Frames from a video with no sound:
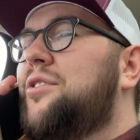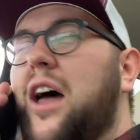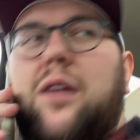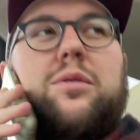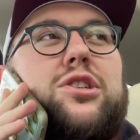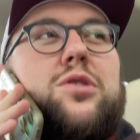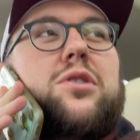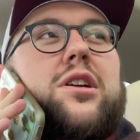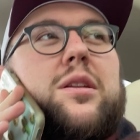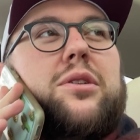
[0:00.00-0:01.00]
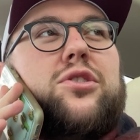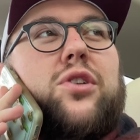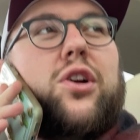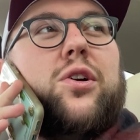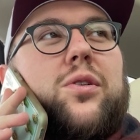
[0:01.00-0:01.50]
thought it was too good to be
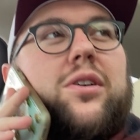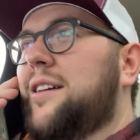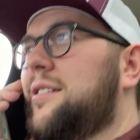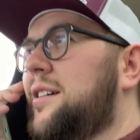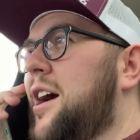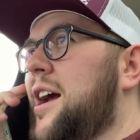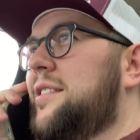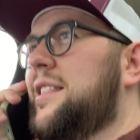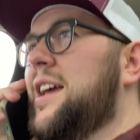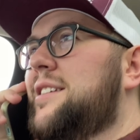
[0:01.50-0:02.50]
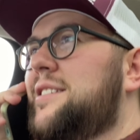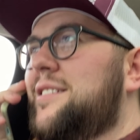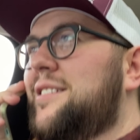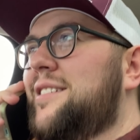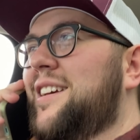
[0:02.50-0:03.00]
true. Well, what are All you right, doing thanks. to us, man?